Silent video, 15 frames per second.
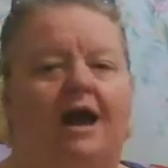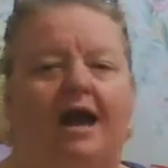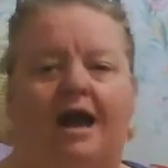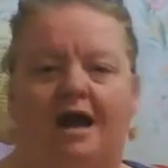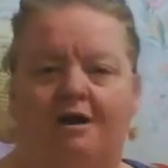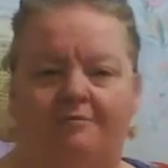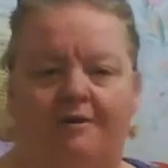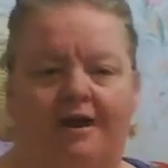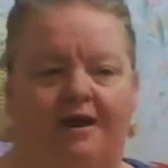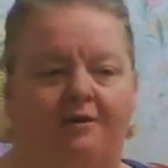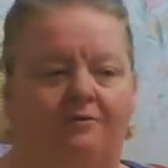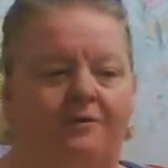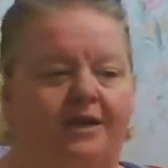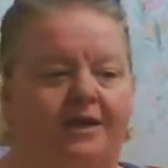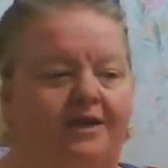How
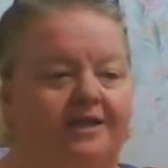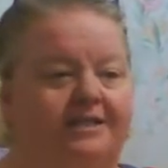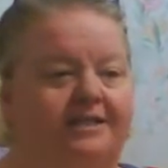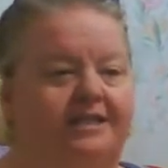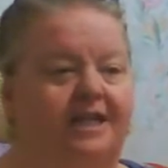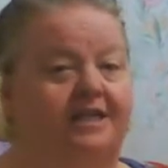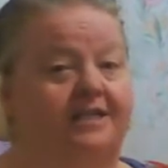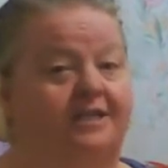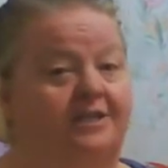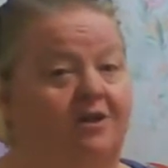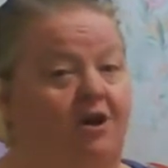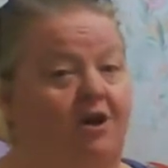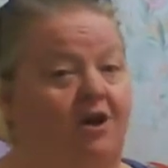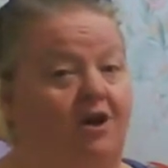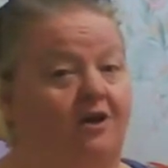about we could sing a
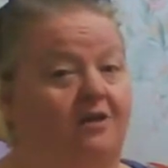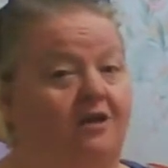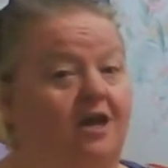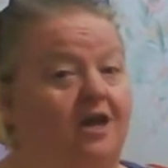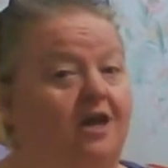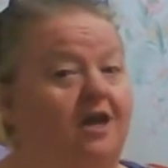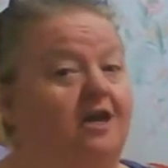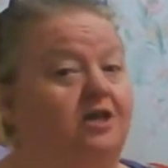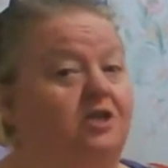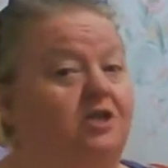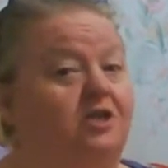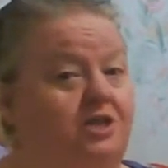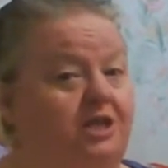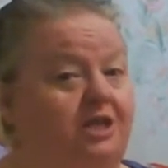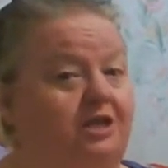song,
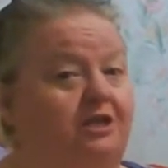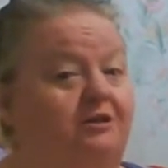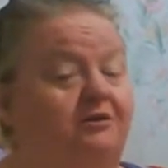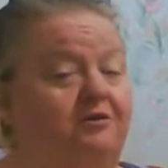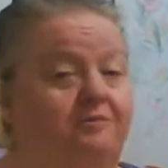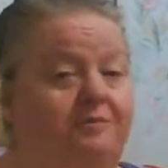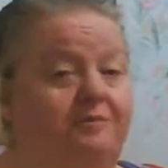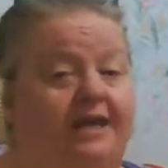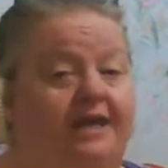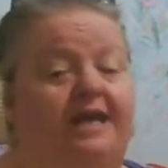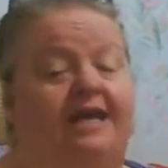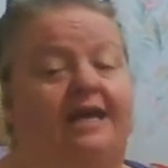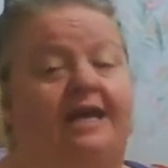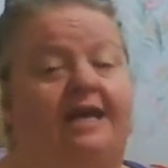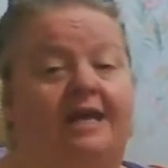she'll
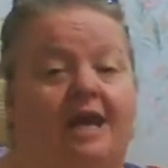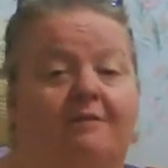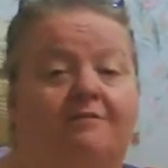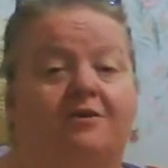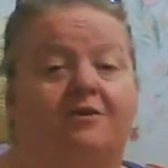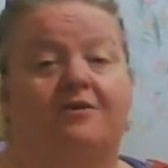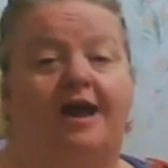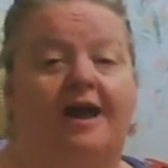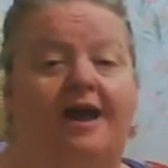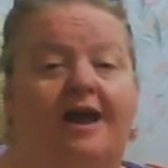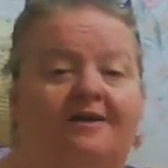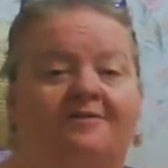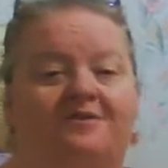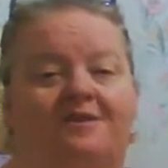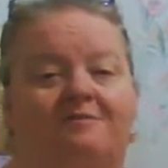be coming
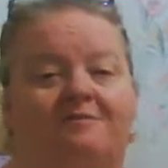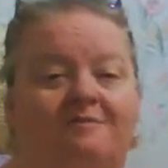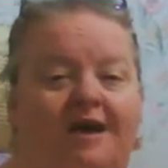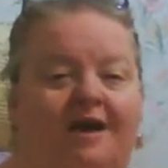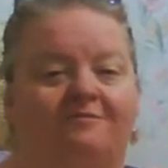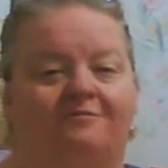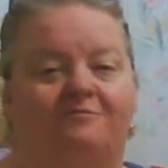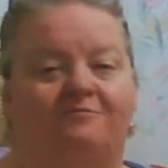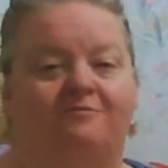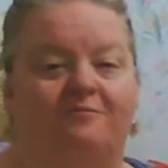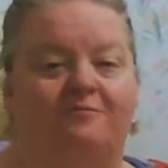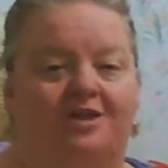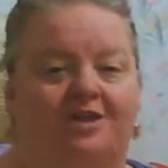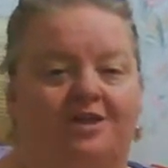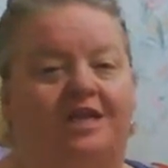around the mountain
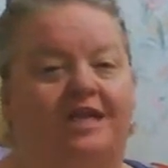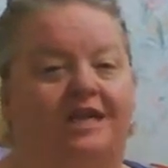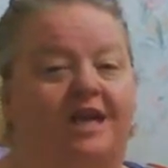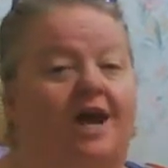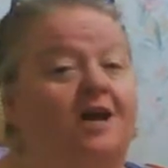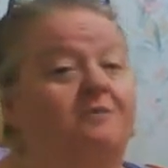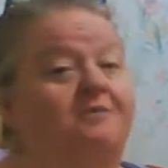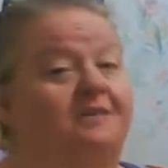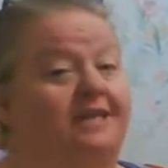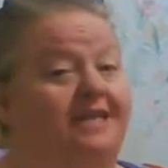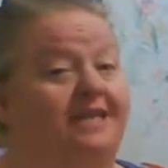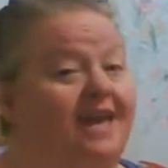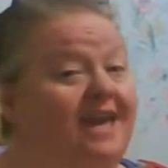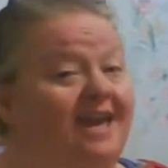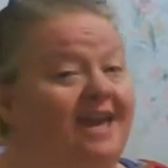when she comes,
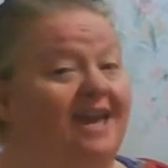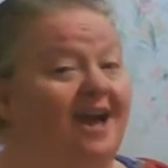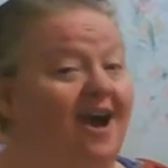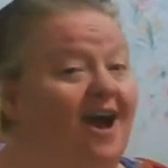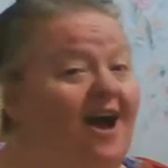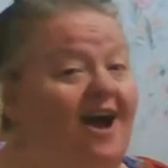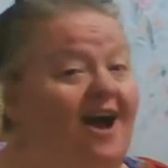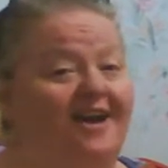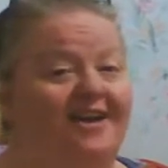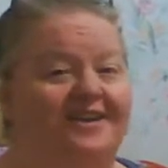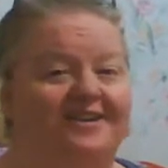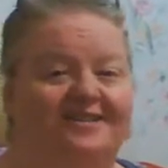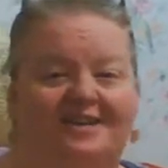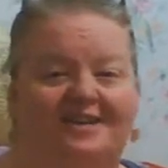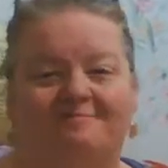yee-haw.
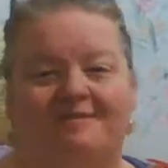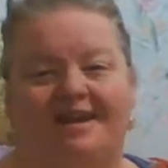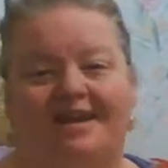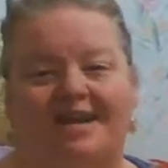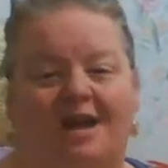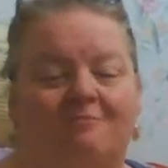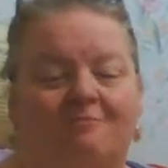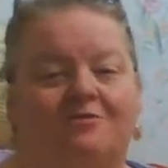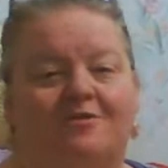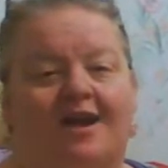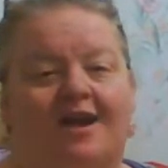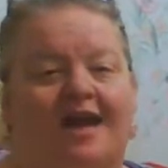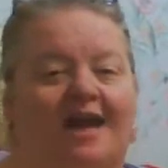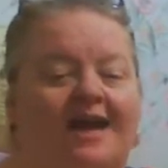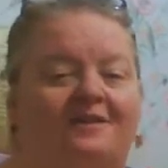She'll be coming
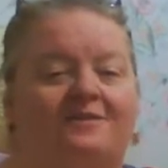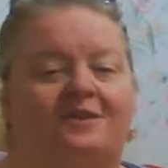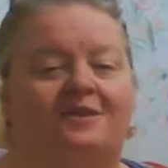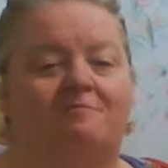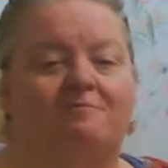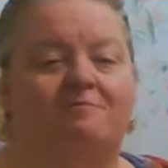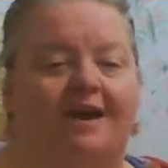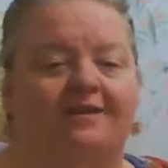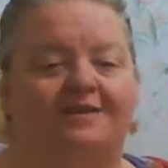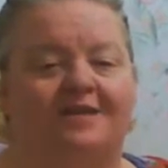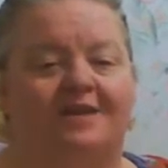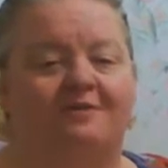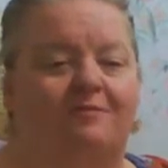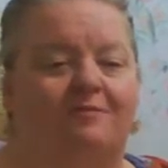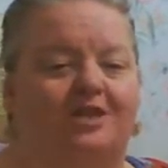around the
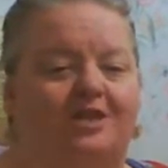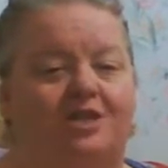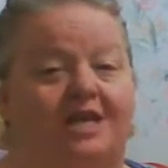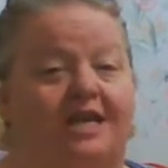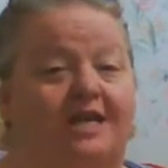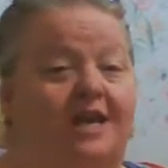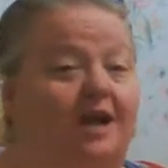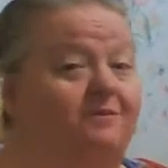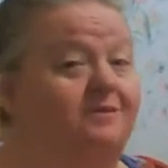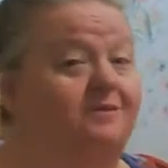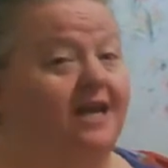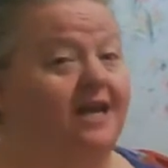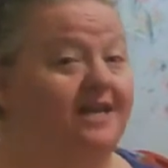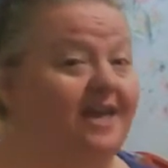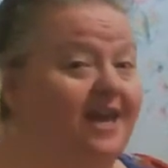mountain when she comes,
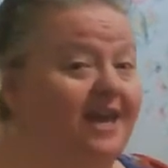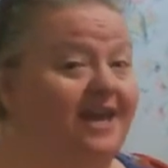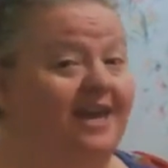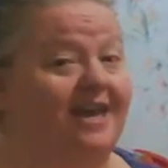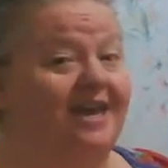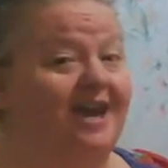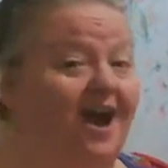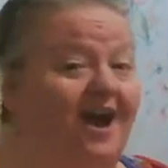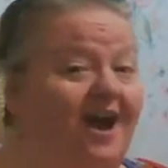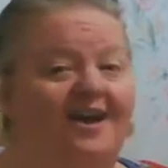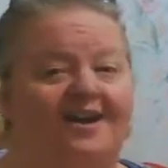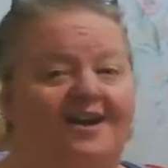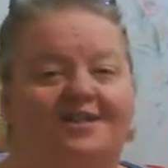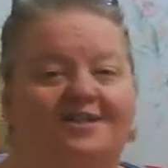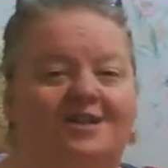yee-haw.
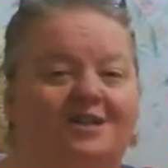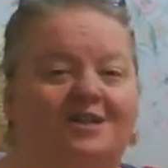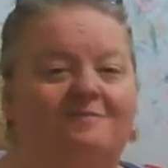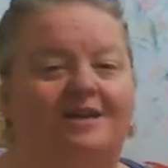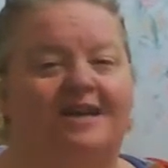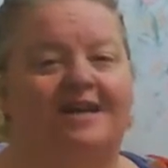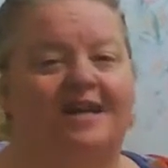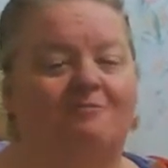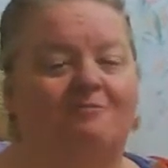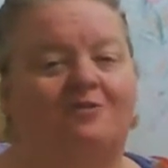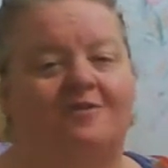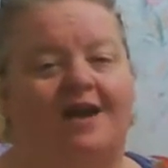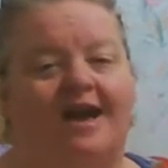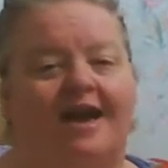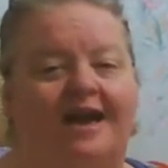She'll be coming
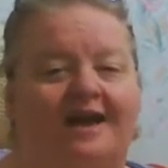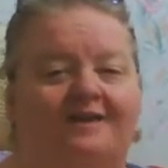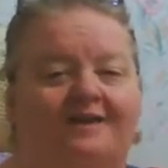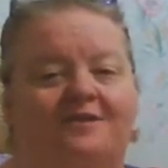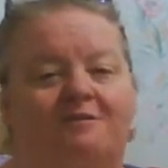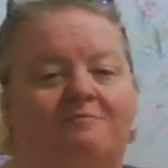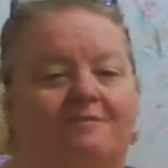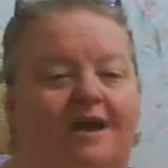around the